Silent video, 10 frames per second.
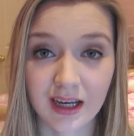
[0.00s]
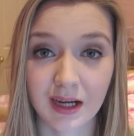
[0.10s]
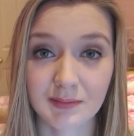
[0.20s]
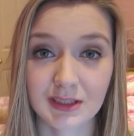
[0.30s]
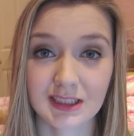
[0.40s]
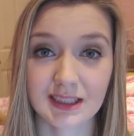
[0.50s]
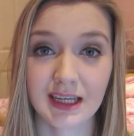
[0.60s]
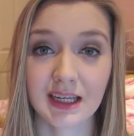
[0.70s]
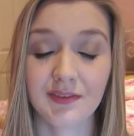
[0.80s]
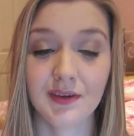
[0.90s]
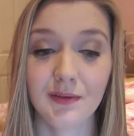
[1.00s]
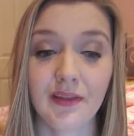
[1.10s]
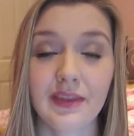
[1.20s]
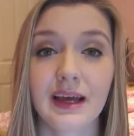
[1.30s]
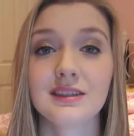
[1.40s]
I'm just saying if you
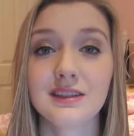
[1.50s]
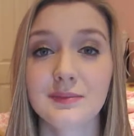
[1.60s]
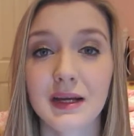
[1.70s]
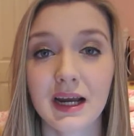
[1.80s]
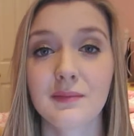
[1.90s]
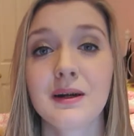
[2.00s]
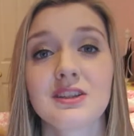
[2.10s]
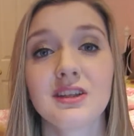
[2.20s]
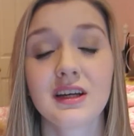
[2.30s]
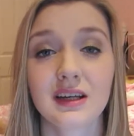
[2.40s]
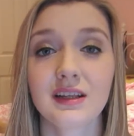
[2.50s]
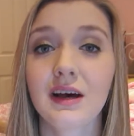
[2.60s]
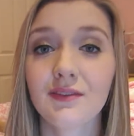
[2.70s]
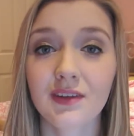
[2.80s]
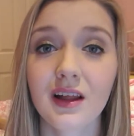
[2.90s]
want that super airbrush look and
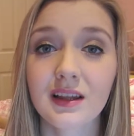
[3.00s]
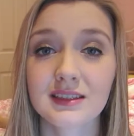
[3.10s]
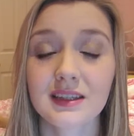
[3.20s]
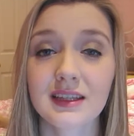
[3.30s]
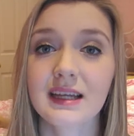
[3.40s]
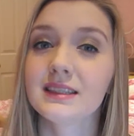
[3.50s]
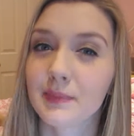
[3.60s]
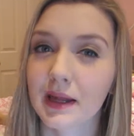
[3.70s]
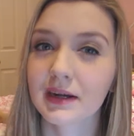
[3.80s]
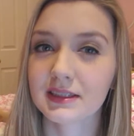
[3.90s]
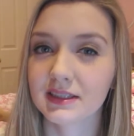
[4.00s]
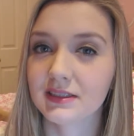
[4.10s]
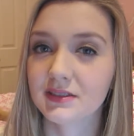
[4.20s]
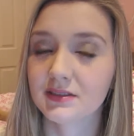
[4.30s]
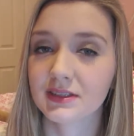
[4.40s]
that flawless look, it's better to
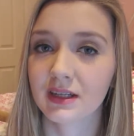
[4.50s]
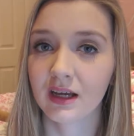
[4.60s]
use